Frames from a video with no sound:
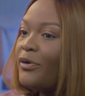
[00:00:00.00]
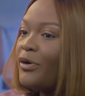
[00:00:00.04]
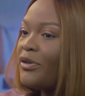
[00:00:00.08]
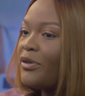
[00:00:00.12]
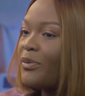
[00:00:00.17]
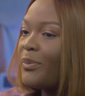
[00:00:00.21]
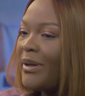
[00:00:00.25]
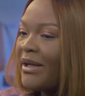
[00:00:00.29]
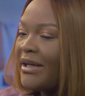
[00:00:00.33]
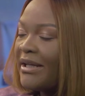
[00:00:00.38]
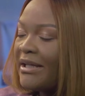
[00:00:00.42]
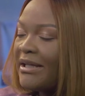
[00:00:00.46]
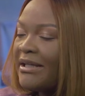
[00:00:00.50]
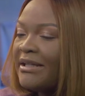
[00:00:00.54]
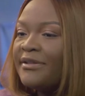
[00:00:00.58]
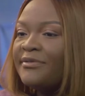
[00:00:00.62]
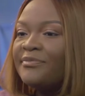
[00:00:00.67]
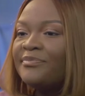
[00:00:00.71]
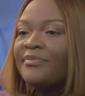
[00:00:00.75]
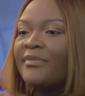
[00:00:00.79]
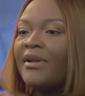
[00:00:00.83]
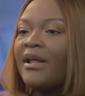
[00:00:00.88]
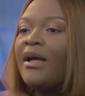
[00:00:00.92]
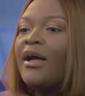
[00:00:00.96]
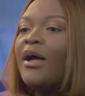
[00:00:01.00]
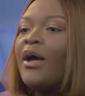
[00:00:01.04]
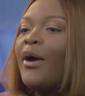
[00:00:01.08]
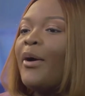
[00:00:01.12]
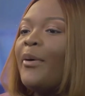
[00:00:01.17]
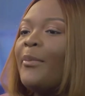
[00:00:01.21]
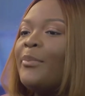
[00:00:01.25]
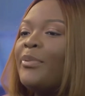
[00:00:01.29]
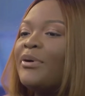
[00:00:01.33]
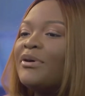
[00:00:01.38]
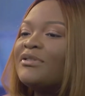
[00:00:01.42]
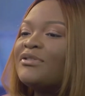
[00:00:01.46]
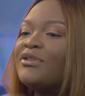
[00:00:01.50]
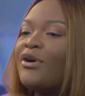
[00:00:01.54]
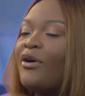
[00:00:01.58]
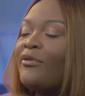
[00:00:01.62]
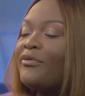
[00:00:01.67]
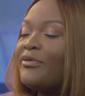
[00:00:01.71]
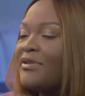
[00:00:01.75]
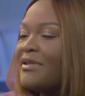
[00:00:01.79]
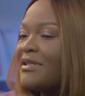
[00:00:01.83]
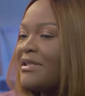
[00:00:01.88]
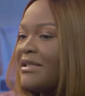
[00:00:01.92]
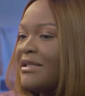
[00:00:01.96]
for the wedding, but
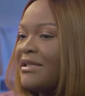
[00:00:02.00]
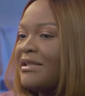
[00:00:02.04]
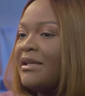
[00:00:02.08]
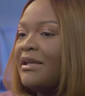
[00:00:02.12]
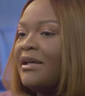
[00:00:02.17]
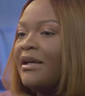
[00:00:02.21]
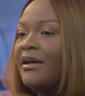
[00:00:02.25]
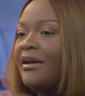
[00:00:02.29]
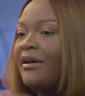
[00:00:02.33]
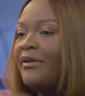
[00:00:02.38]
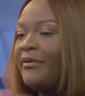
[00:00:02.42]
obviously,